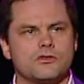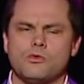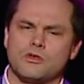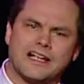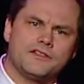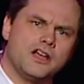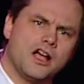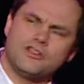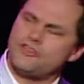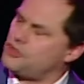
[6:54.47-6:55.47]
You'll walk down the
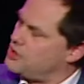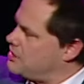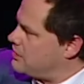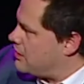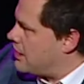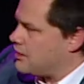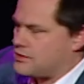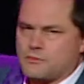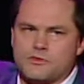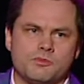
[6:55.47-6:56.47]
aisle, you see the
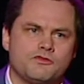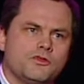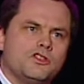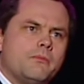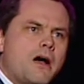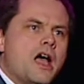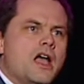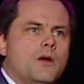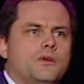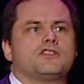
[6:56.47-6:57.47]
items before you buy,
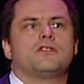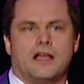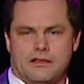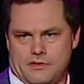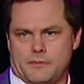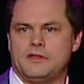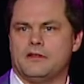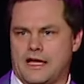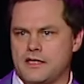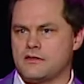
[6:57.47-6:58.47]
which, I
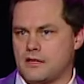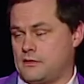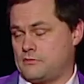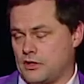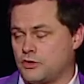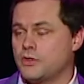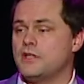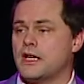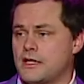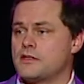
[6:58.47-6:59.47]

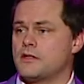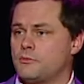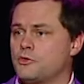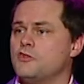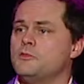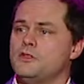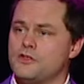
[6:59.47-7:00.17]
agree that is an improvement.